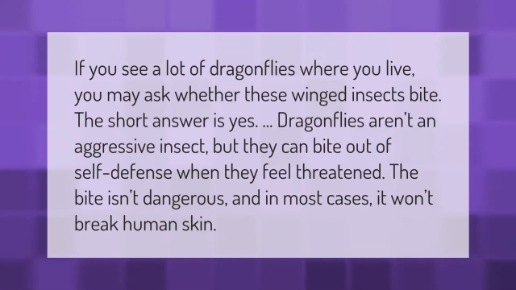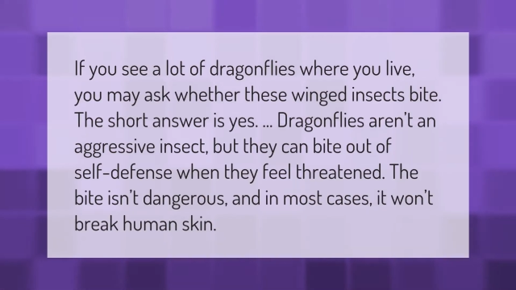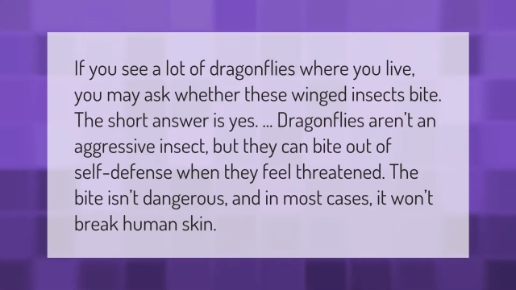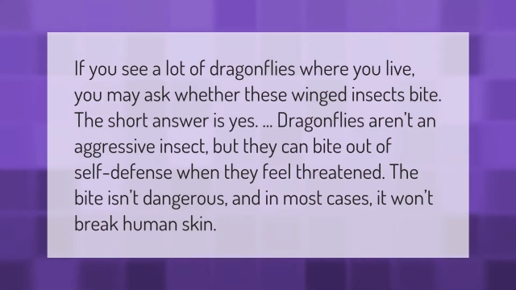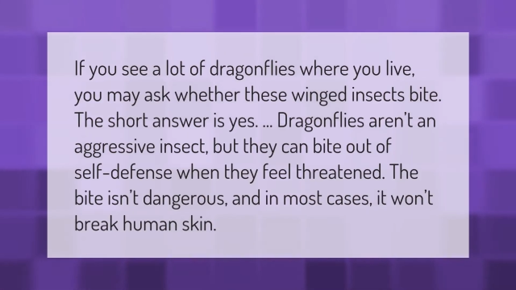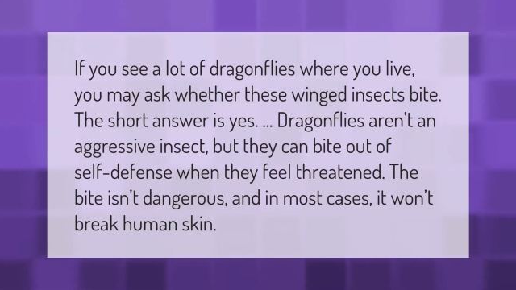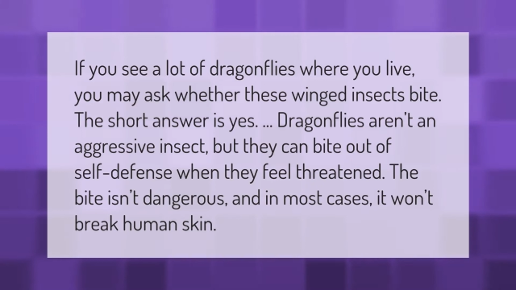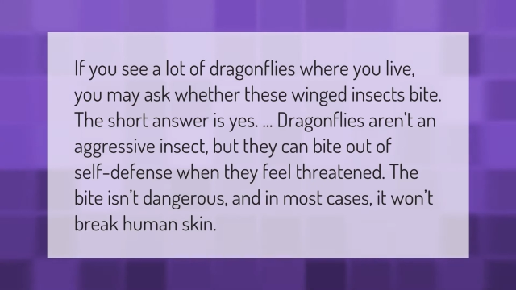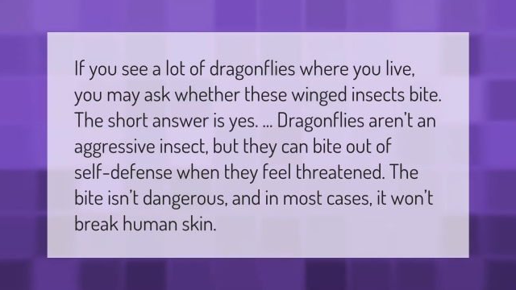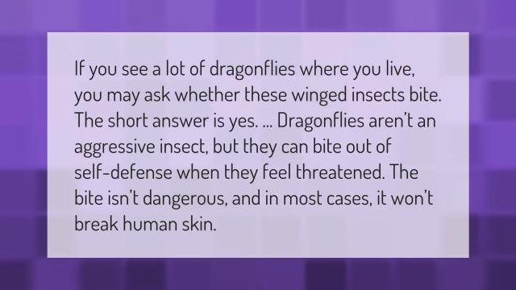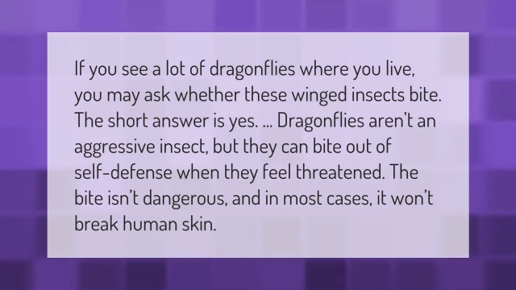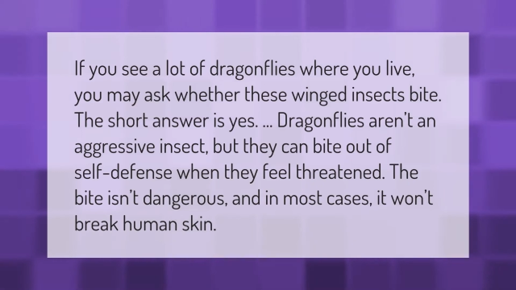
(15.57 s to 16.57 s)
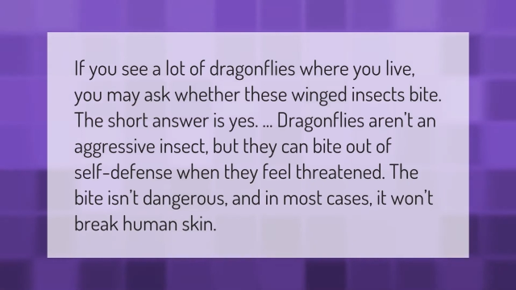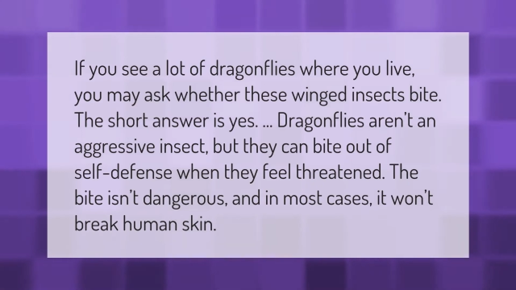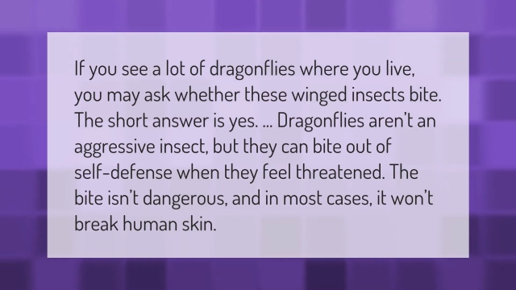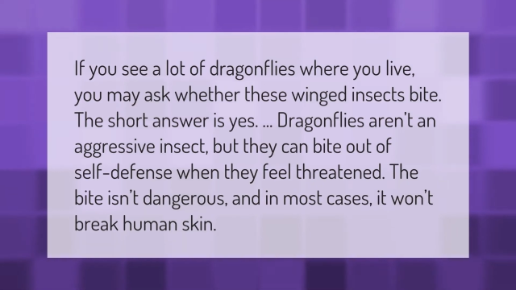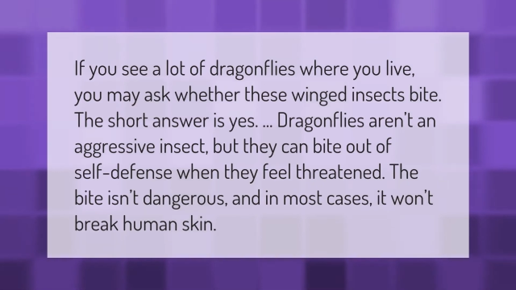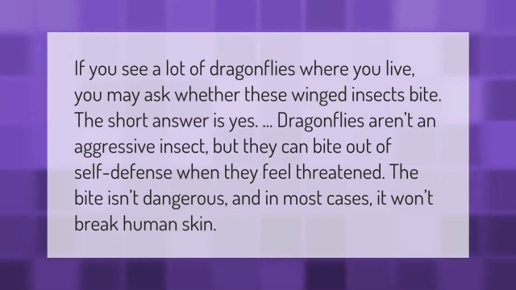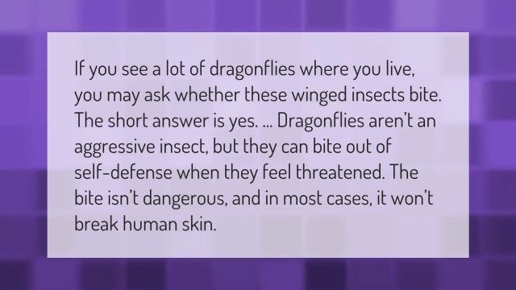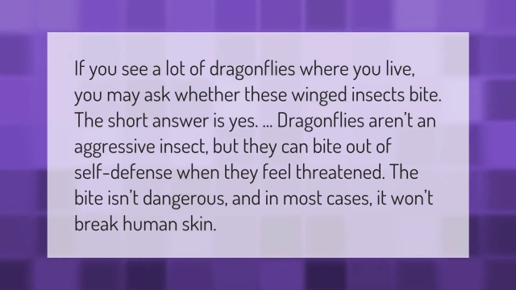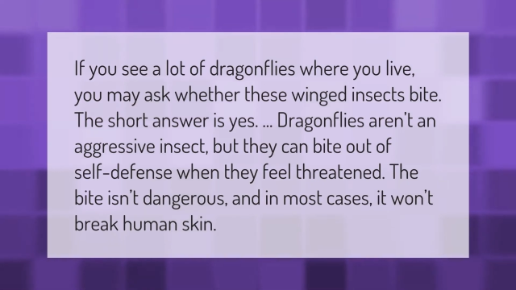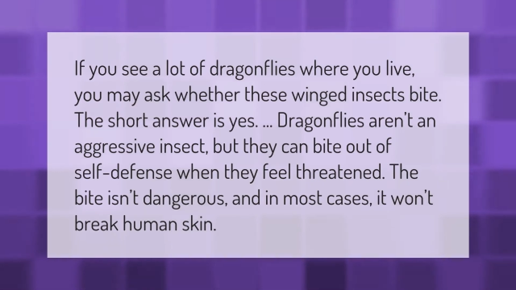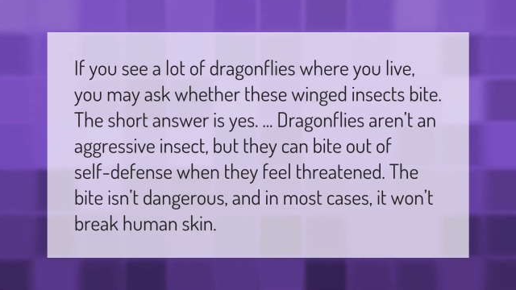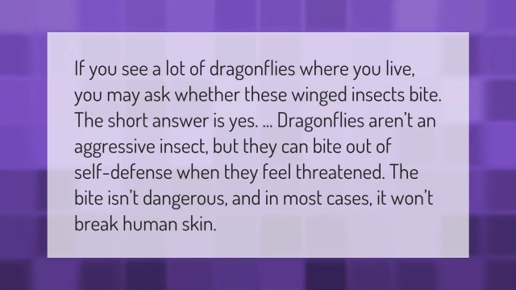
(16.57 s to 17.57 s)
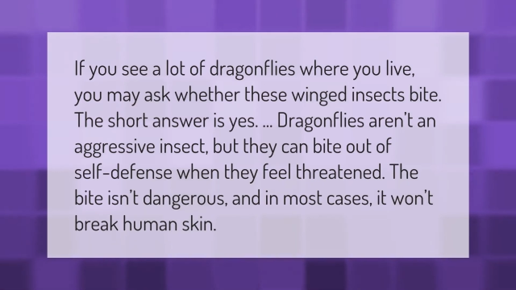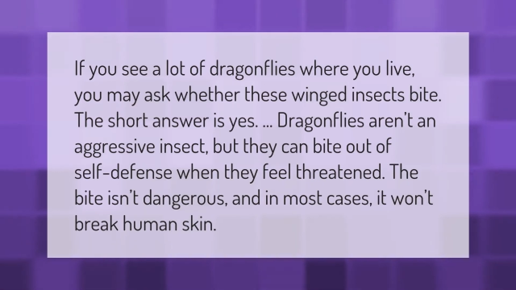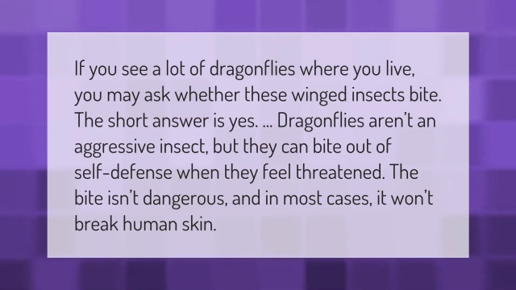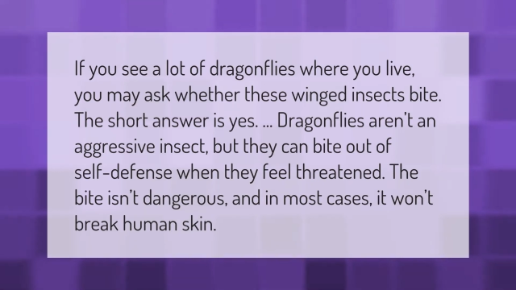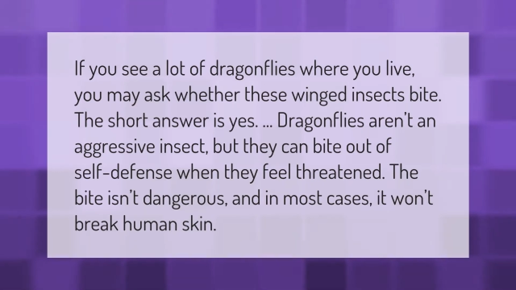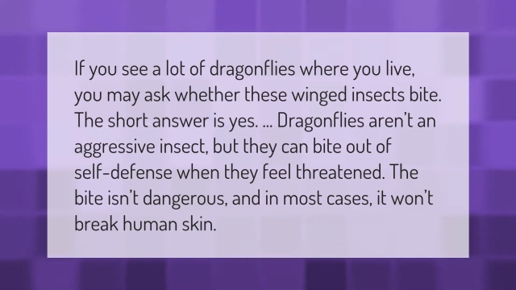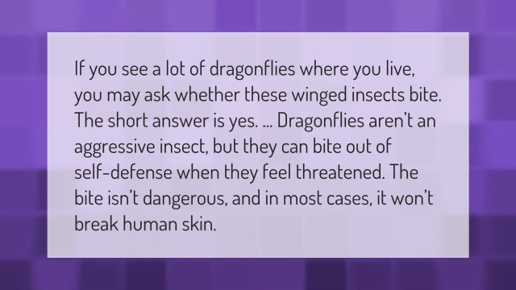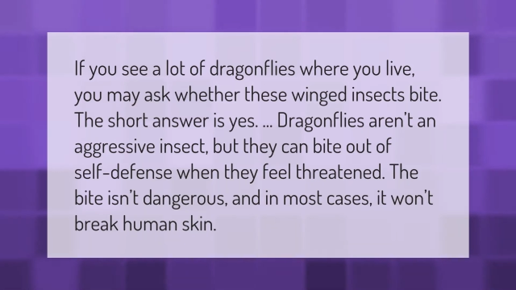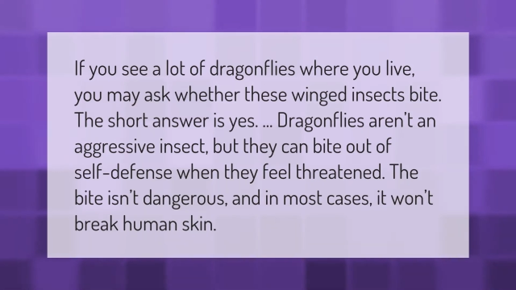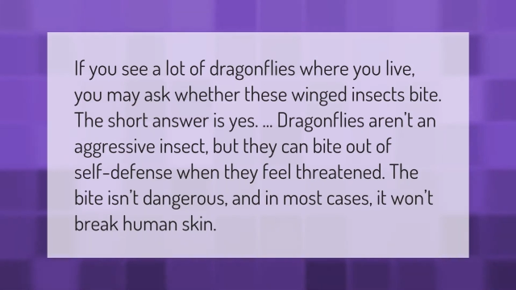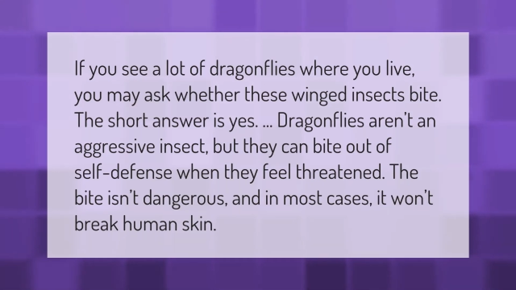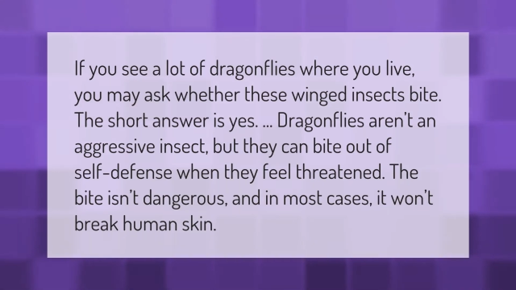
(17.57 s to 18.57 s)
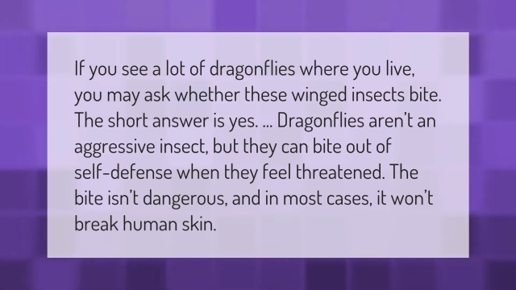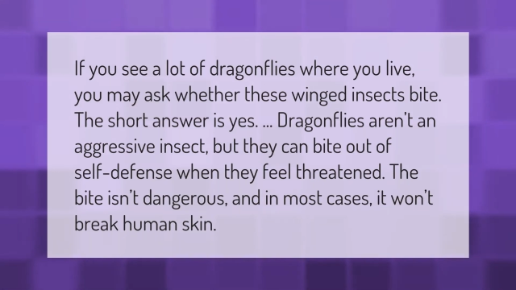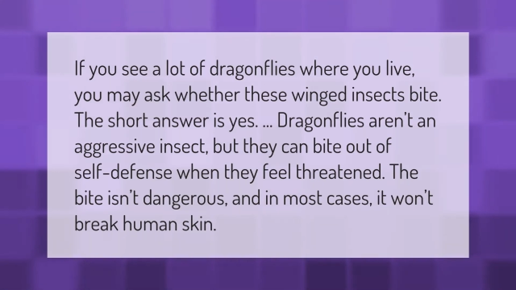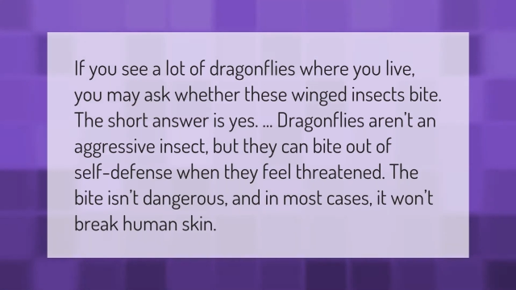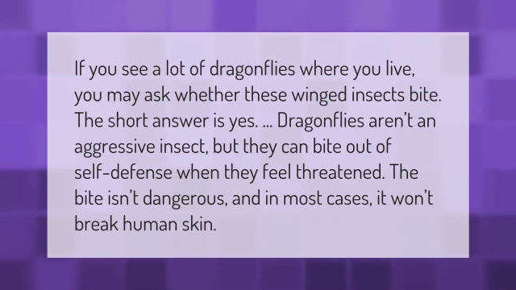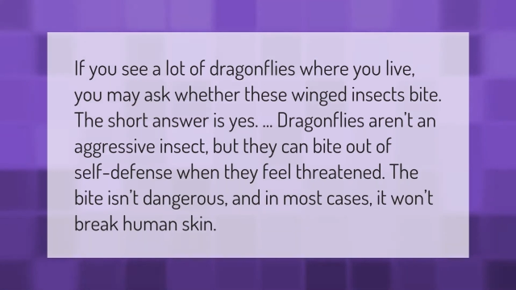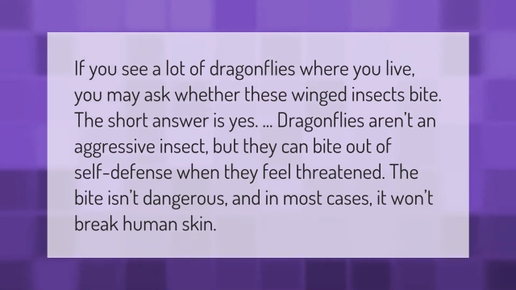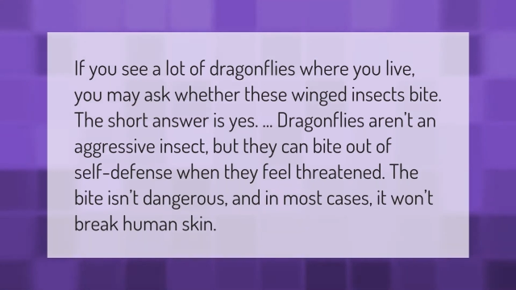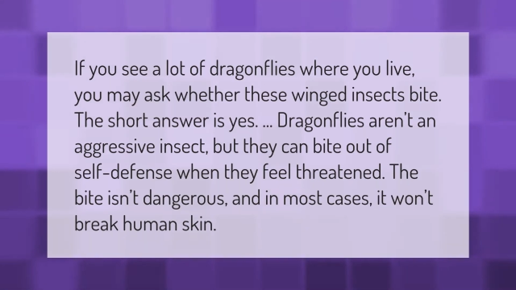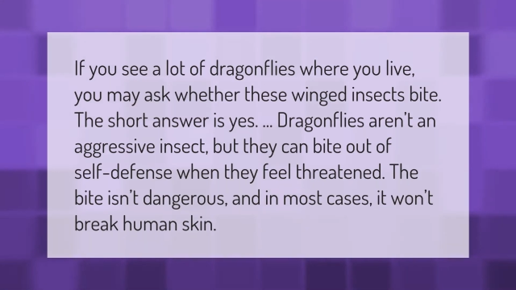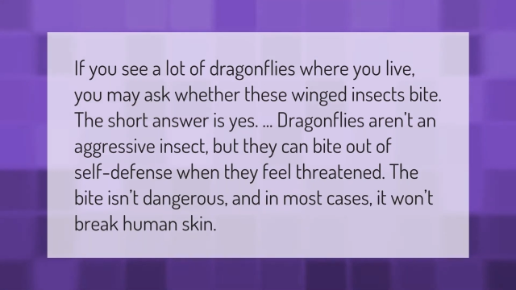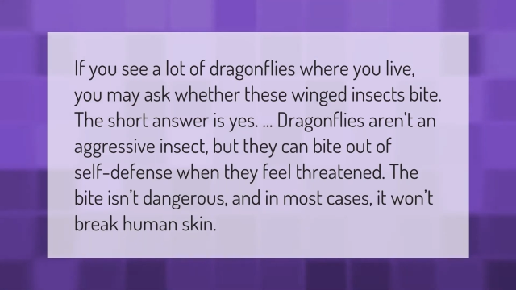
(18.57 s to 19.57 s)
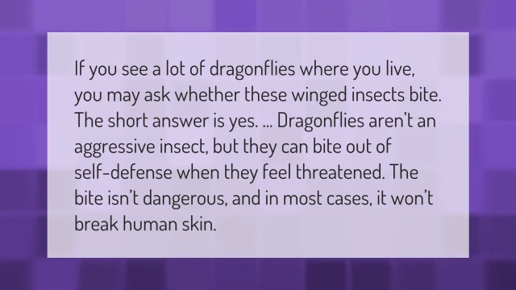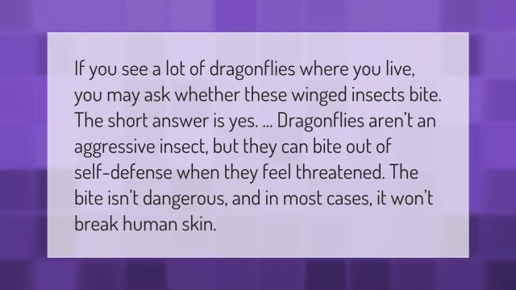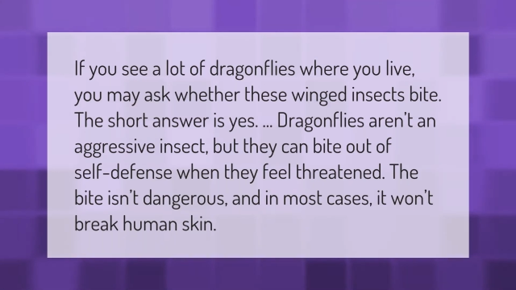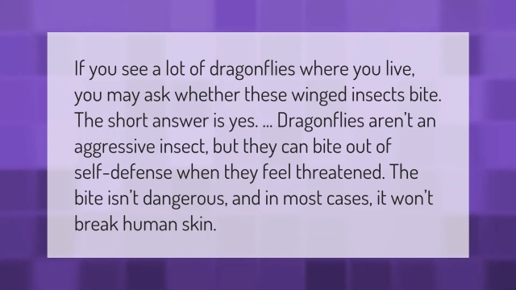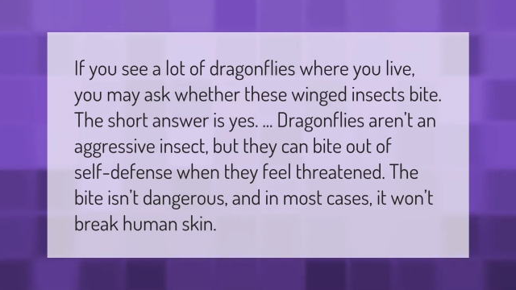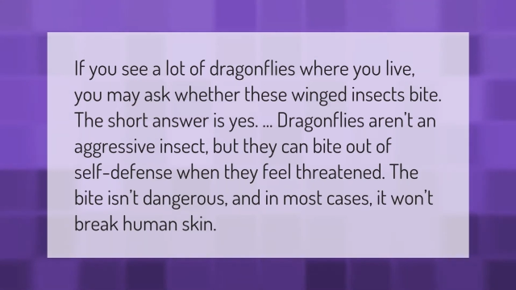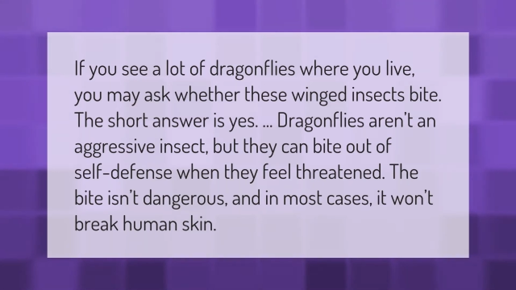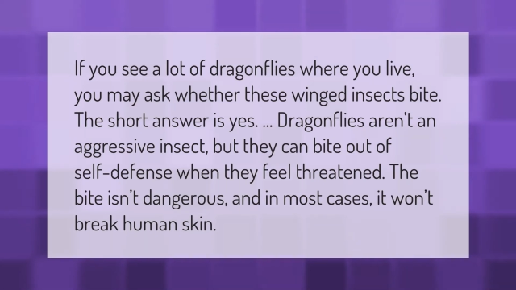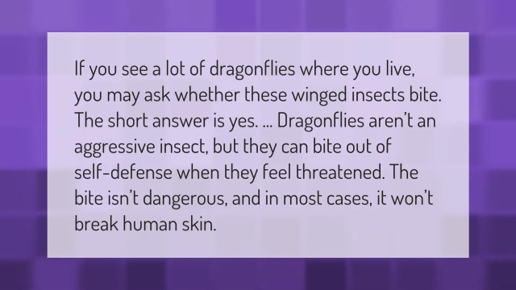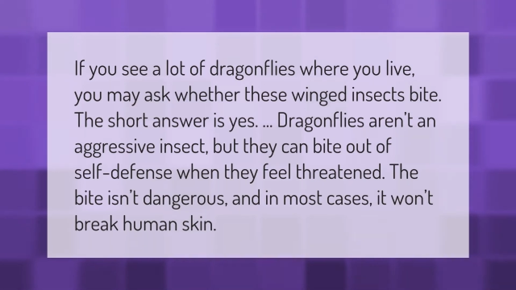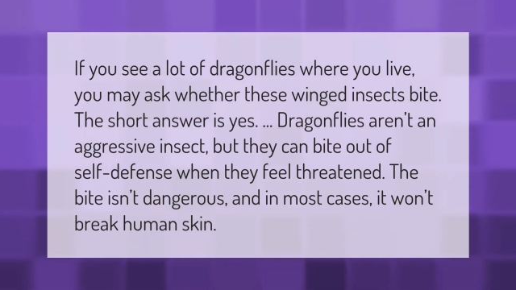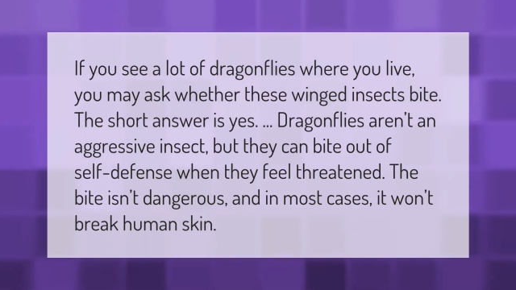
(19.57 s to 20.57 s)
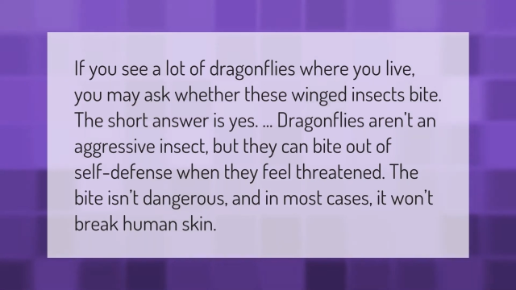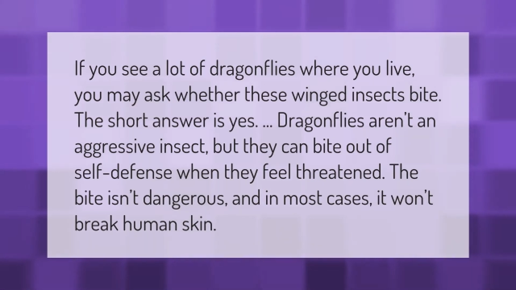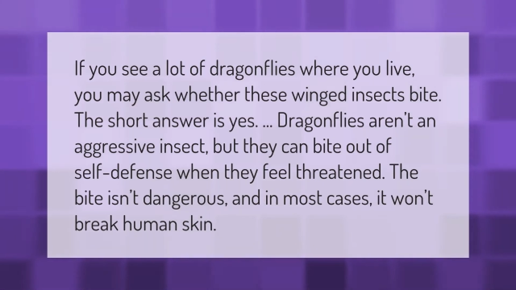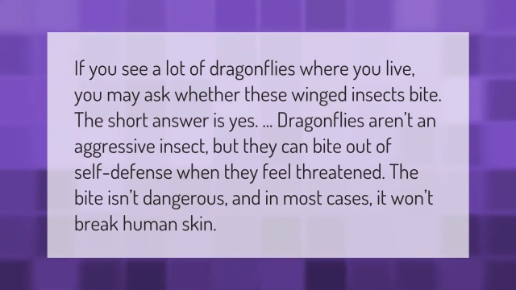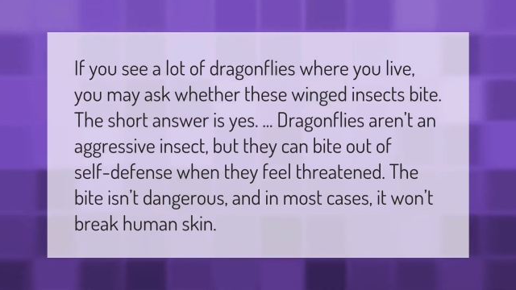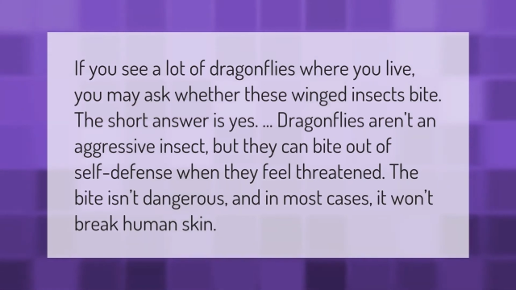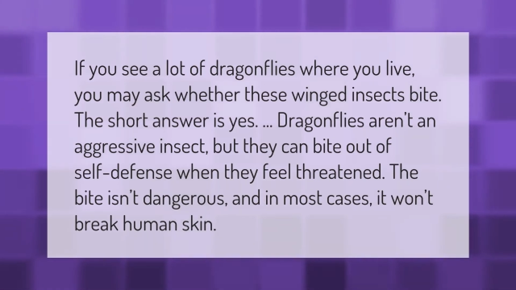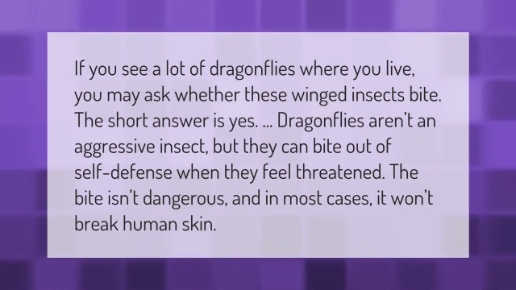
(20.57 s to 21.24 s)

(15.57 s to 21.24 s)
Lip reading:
[unreadable: no face in view]